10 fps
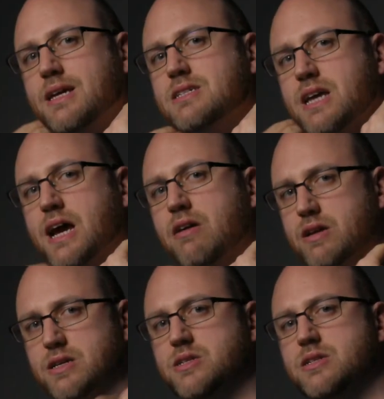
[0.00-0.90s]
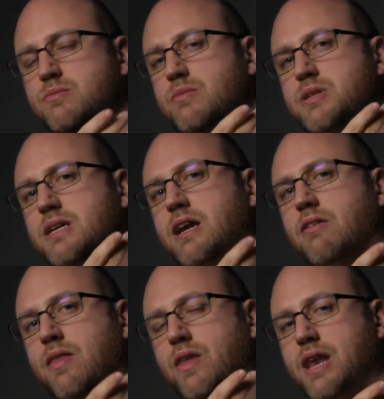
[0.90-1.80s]
these areas, particularly
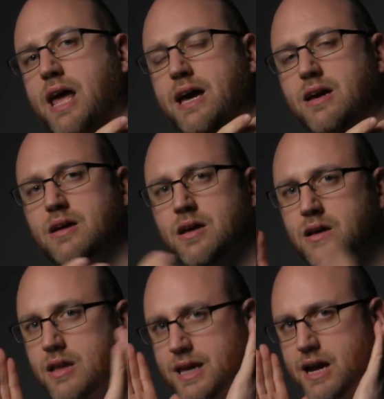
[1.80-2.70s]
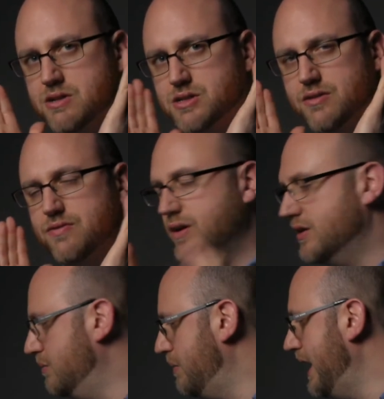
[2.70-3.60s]
around the neck and the areas that are
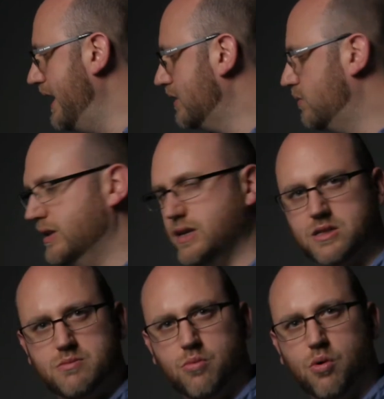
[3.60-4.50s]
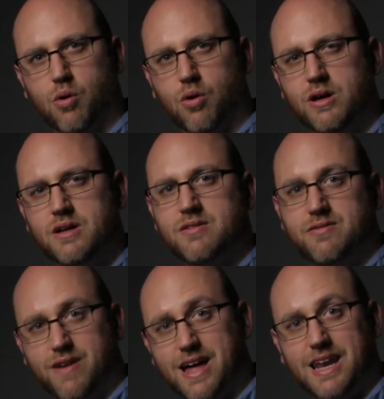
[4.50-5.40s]
further back where there's more
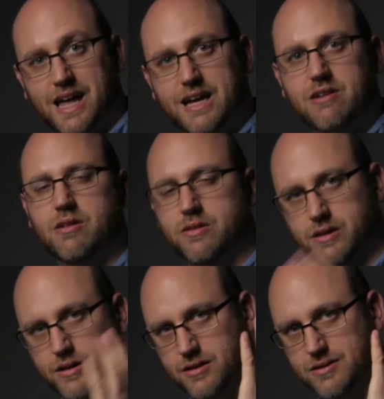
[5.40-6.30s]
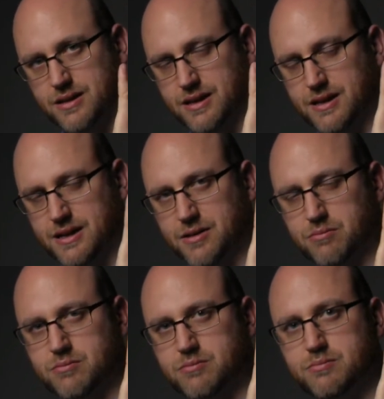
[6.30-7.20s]
fat layer and the
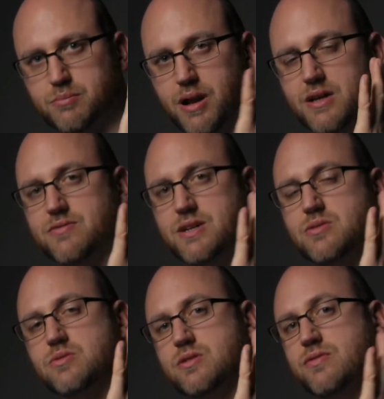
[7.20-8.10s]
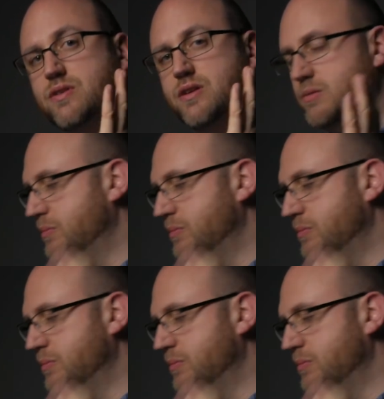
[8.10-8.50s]
blood vessels are further